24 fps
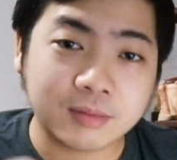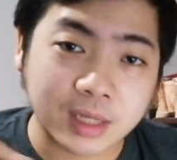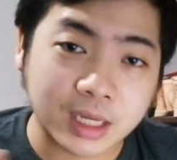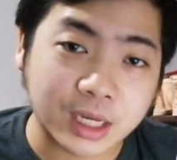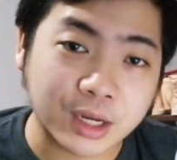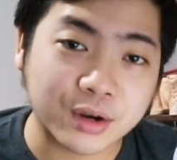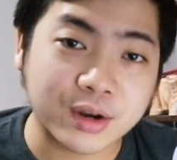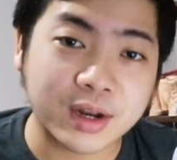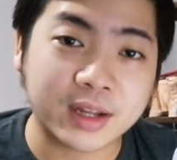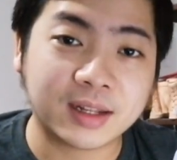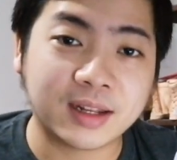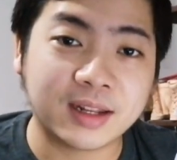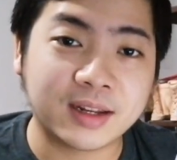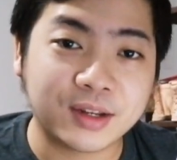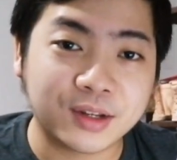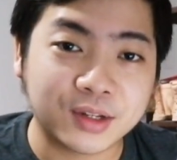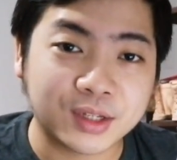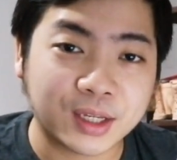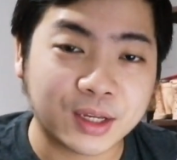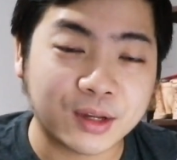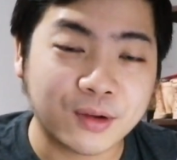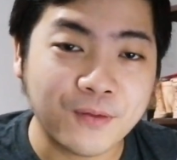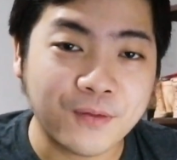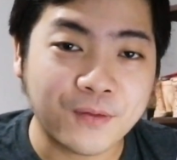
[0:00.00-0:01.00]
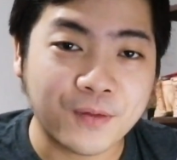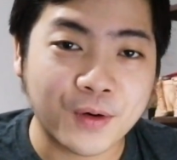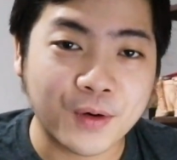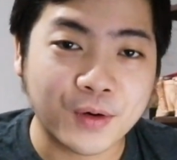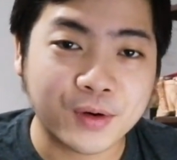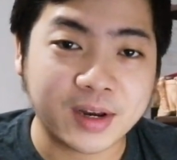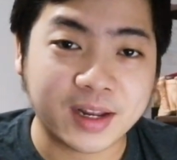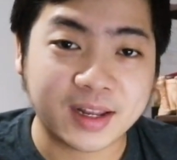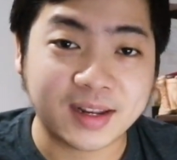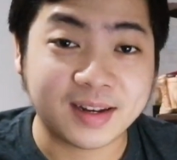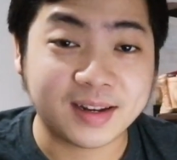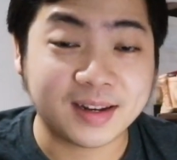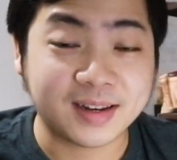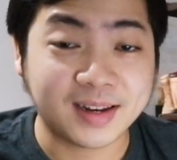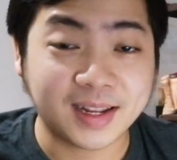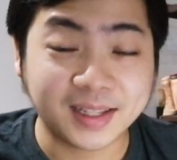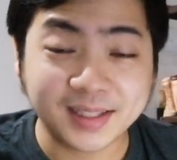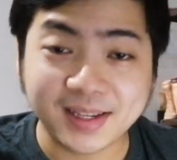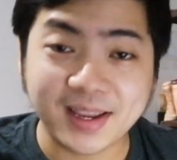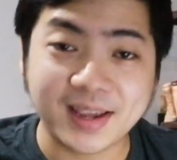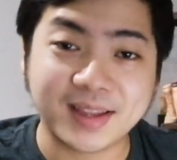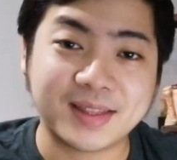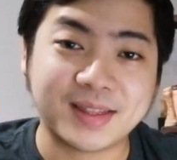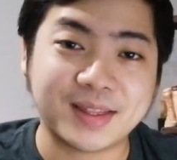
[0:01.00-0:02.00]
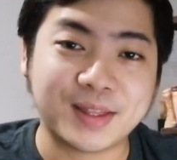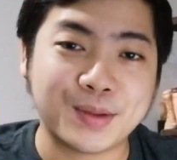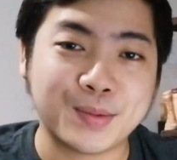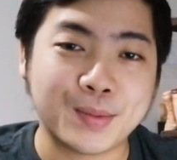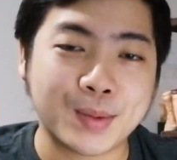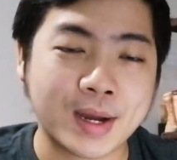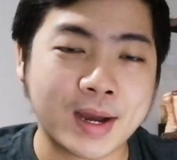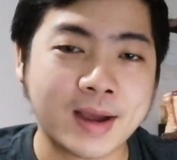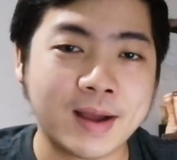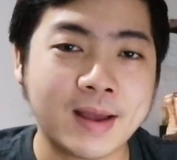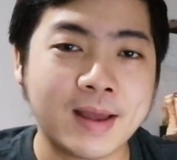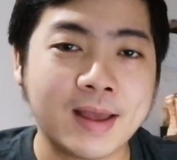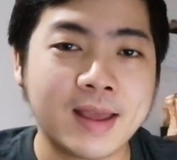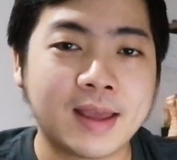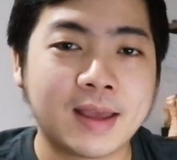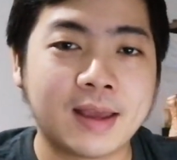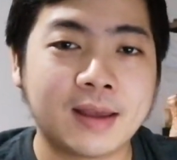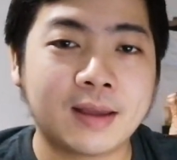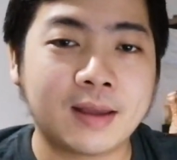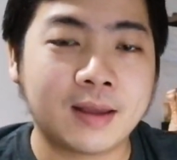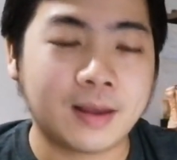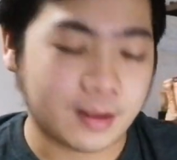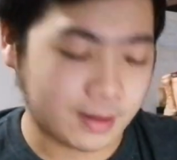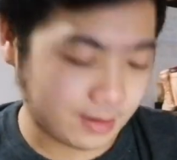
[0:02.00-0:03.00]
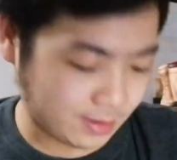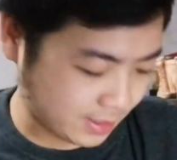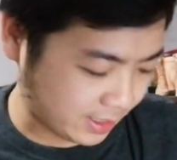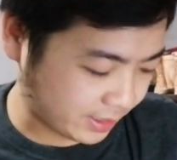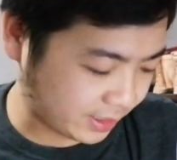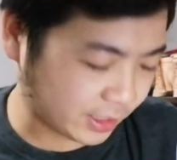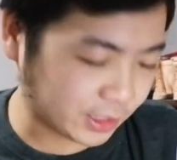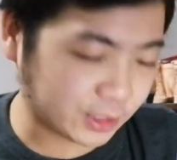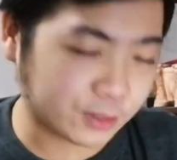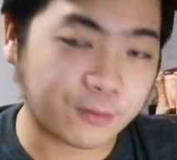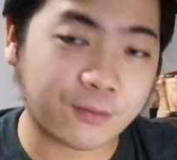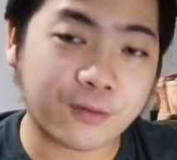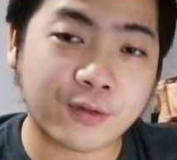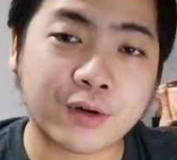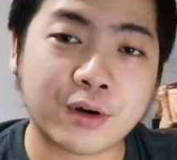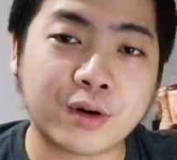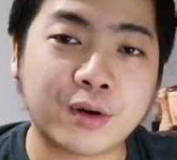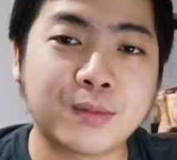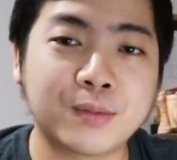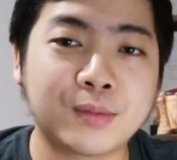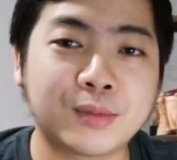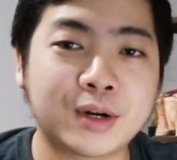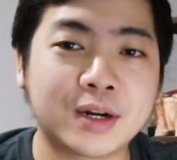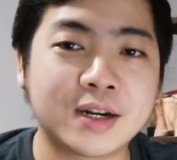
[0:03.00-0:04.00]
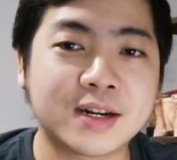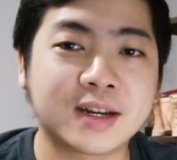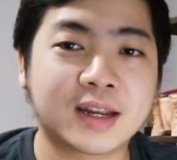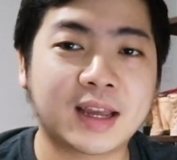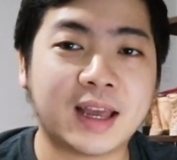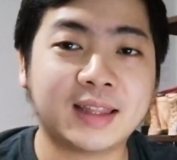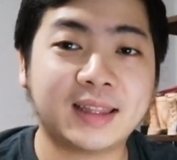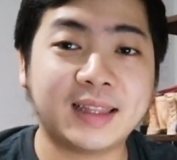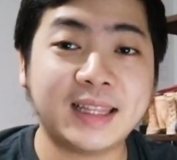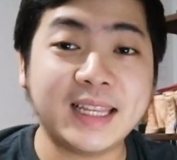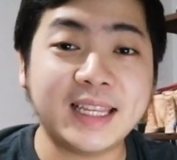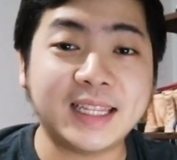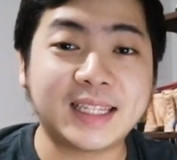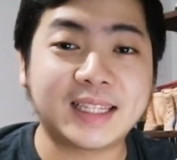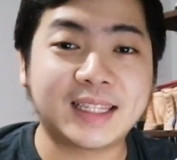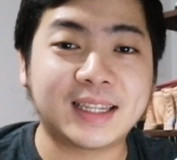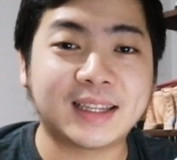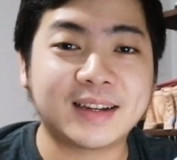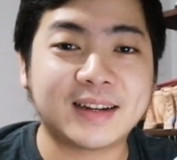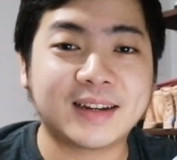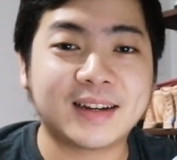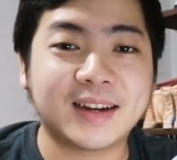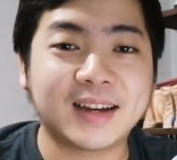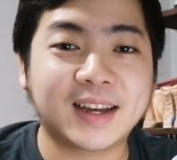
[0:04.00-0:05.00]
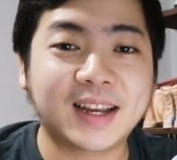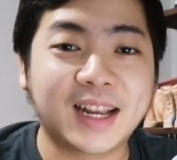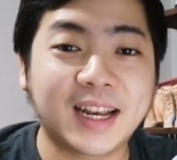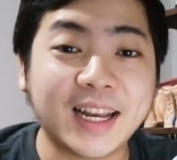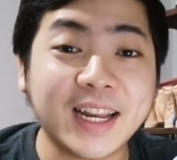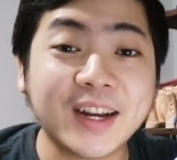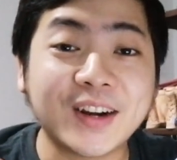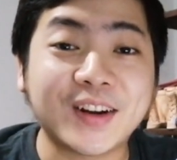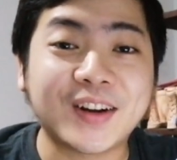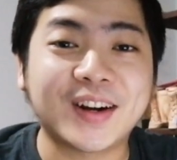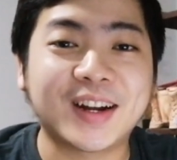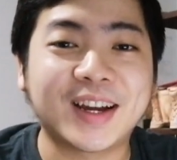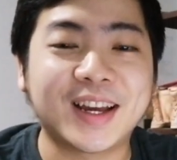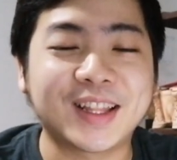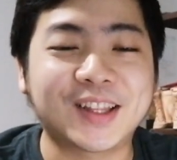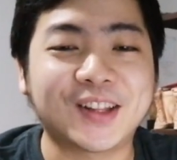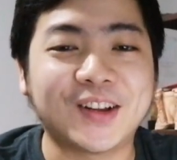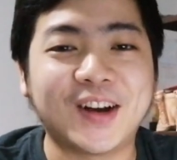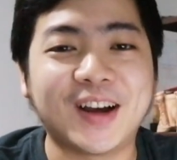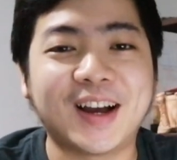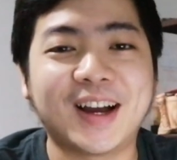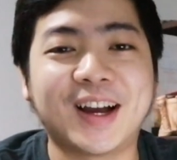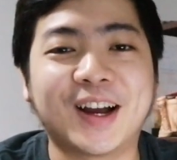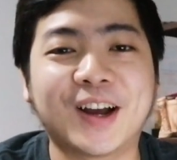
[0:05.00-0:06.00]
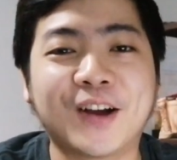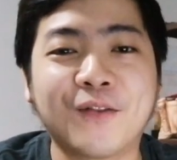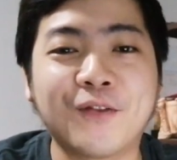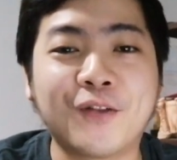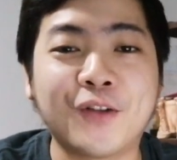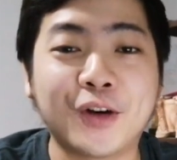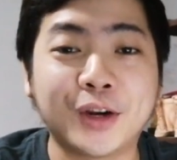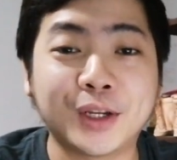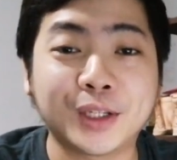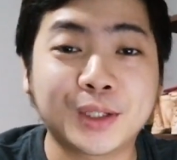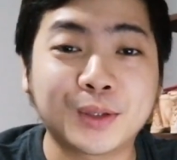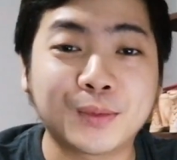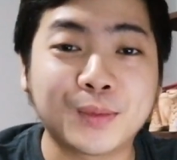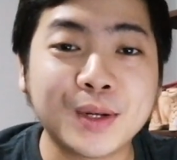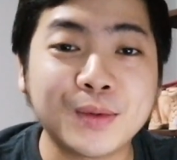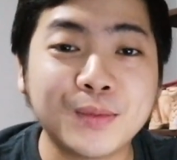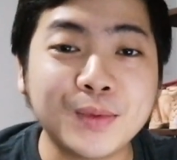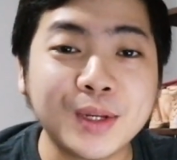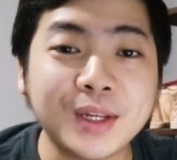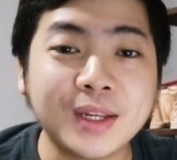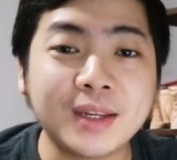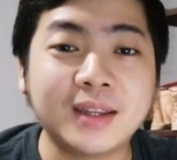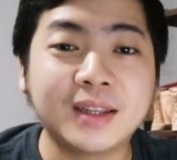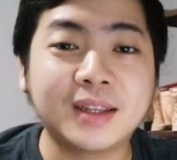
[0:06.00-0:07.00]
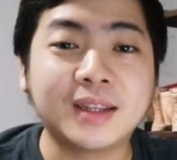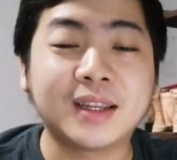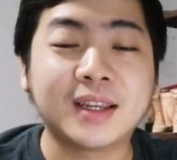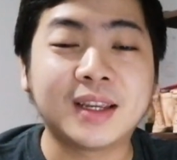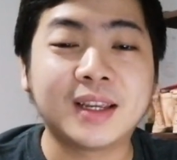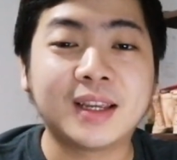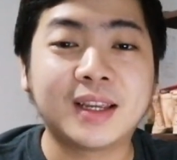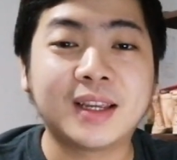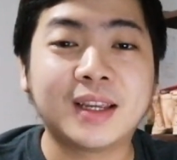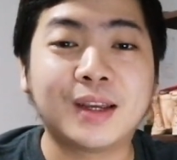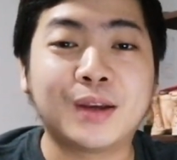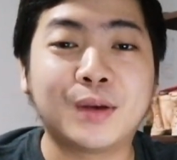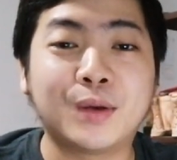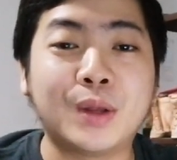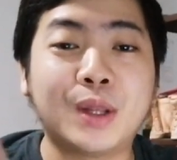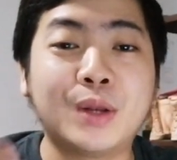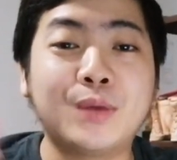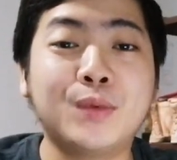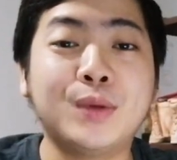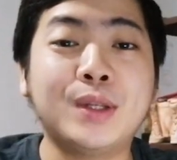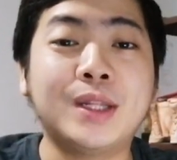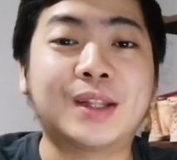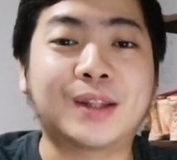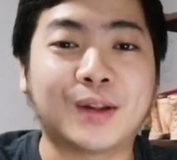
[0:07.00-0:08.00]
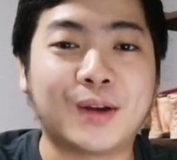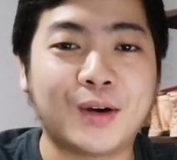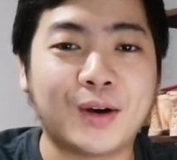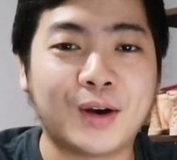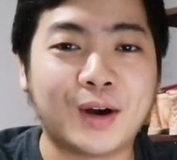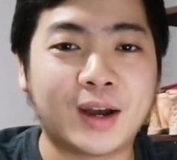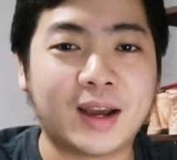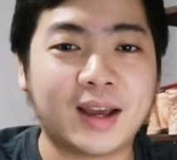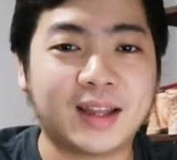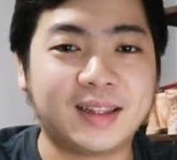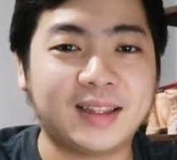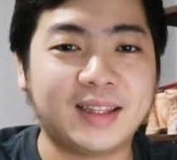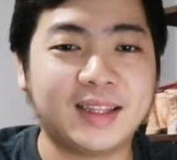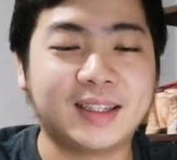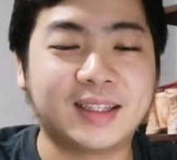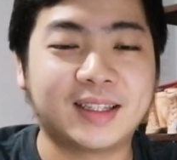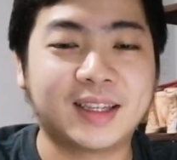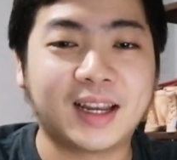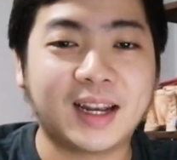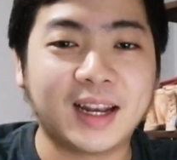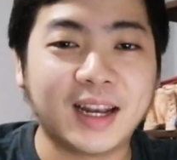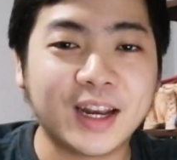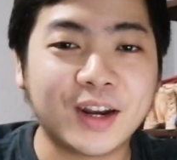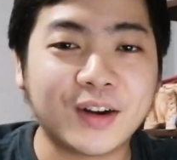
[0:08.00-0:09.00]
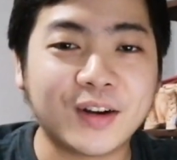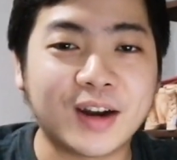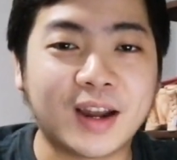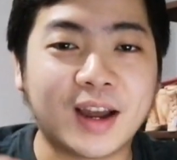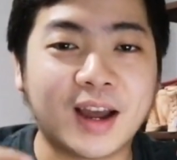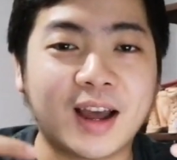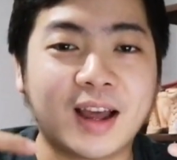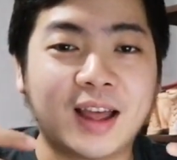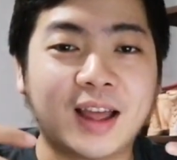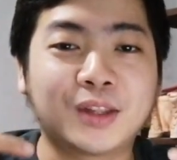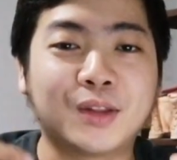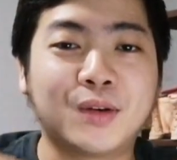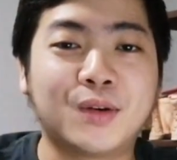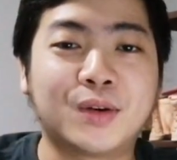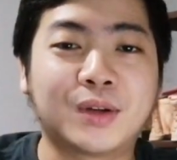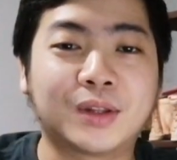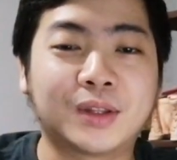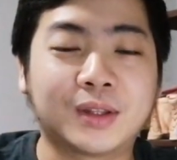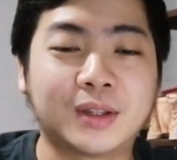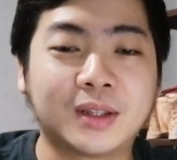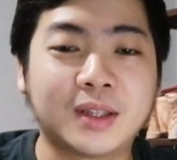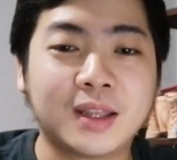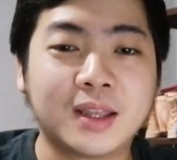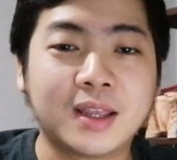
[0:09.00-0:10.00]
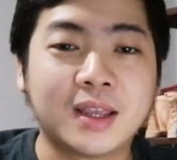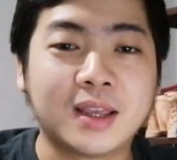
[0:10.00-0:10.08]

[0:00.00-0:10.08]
connect lang niya sa inyong phone and that's it, di ba? That is for at least clear ang atong voice when we talk, at least clear ang atong